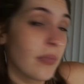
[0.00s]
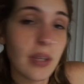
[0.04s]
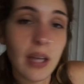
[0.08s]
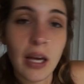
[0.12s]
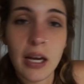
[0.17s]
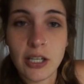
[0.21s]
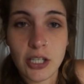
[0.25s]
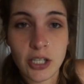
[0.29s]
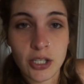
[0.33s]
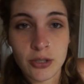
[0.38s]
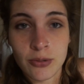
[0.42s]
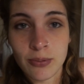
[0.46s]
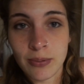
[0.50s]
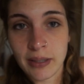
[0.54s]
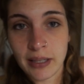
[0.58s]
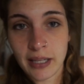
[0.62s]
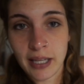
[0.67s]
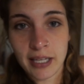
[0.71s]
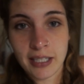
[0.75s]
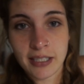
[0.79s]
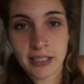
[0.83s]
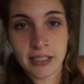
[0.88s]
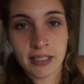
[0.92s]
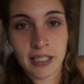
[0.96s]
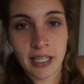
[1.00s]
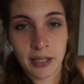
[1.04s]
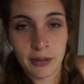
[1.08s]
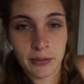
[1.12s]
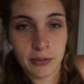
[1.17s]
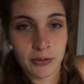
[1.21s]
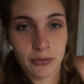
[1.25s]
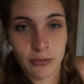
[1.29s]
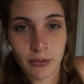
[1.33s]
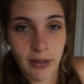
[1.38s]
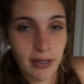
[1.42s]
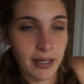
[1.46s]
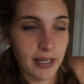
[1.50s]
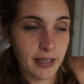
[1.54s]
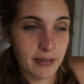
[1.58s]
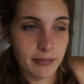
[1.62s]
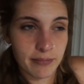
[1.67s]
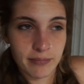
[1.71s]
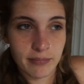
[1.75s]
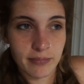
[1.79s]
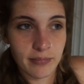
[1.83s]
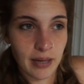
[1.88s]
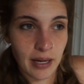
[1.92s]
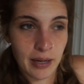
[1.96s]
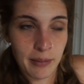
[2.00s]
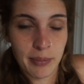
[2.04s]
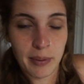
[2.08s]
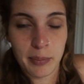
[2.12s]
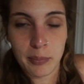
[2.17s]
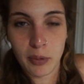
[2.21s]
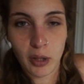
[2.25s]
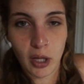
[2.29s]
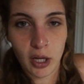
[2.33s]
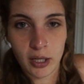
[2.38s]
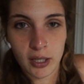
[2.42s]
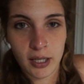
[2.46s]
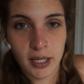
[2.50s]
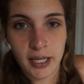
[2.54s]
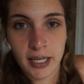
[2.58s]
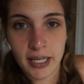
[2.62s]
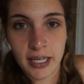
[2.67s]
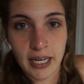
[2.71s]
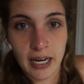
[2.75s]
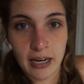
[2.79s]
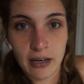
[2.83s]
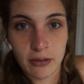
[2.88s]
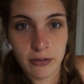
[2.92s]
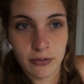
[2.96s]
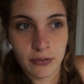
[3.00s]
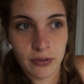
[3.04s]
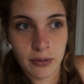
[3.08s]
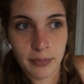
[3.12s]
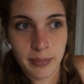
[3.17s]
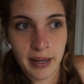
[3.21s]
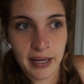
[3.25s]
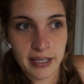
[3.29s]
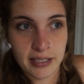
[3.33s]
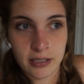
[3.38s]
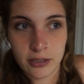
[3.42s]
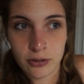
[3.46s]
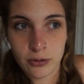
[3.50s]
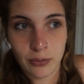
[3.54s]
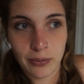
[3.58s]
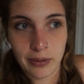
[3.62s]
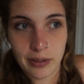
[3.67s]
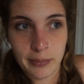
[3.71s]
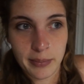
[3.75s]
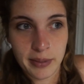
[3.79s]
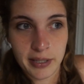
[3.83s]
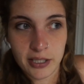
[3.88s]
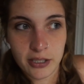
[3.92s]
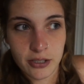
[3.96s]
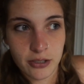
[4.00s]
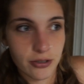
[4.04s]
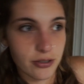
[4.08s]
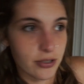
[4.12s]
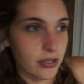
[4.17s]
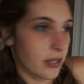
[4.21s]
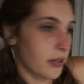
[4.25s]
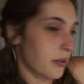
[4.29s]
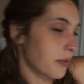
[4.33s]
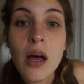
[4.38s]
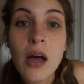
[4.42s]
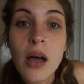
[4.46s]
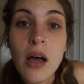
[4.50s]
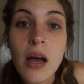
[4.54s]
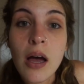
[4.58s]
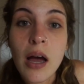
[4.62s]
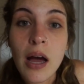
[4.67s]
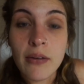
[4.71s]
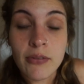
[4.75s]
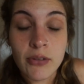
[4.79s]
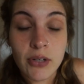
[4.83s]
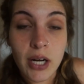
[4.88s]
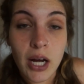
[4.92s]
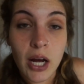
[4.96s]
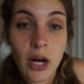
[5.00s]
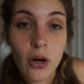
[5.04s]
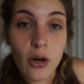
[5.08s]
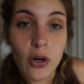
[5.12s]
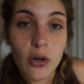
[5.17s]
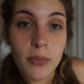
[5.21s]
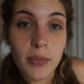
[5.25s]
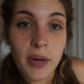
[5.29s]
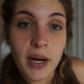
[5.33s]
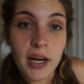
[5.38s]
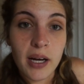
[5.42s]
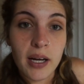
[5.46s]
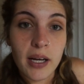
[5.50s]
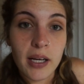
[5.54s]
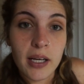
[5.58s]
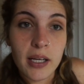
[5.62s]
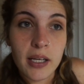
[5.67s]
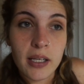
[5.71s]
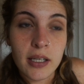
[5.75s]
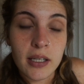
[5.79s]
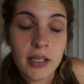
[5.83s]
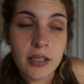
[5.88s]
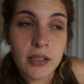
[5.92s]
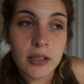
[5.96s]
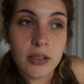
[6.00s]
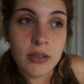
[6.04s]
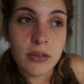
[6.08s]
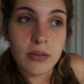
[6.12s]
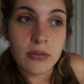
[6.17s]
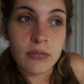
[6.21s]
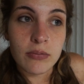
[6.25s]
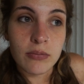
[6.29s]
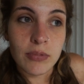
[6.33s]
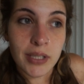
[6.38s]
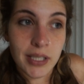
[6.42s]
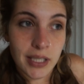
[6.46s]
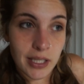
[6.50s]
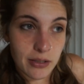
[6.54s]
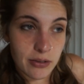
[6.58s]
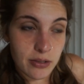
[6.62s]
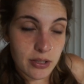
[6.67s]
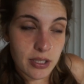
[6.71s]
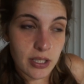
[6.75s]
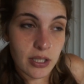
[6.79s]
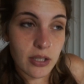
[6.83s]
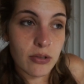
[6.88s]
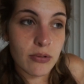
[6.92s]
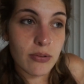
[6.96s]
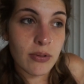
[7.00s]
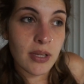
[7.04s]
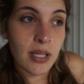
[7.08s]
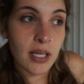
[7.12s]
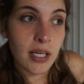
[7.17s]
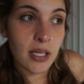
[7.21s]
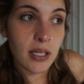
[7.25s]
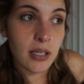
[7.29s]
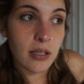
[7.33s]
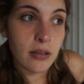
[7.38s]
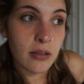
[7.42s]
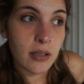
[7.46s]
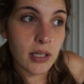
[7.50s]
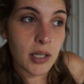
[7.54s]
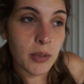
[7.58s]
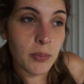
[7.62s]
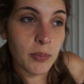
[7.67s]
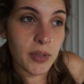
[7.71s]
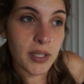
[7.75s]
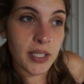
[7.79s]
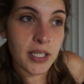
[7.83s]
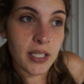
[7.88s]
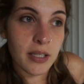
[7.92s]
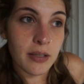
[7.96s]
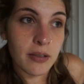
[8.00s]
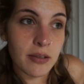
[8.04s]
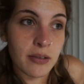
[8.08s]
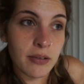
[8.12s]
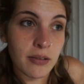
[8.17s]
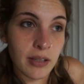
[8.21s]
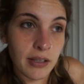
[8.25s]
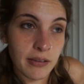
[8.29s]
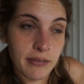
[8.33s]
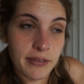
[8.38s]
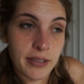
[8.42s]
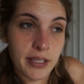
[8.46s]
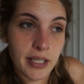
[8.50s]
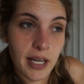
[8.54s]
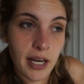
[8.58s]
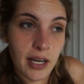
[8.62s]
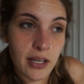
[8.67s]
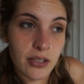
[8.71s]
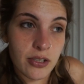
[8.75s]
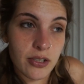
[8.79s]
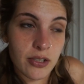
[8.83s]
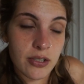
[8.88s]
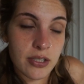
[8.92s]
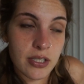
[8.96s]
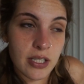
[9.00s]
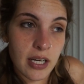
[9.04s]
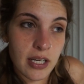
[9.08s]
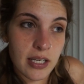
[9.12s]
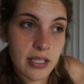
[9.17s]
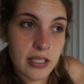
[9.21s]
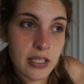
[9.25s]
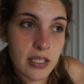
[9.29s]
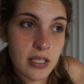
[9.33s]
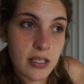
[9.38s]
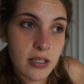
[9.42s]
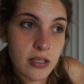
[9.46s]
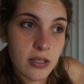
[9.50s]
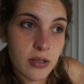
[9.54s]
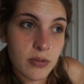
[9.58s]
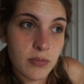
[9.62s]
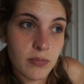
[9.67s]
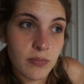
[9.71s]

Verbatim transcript: I just realized that I was running. I've been vlogging it out for the past 20 minutes or so. After I got home, I went downstairs with Ian and we did lifting exercises.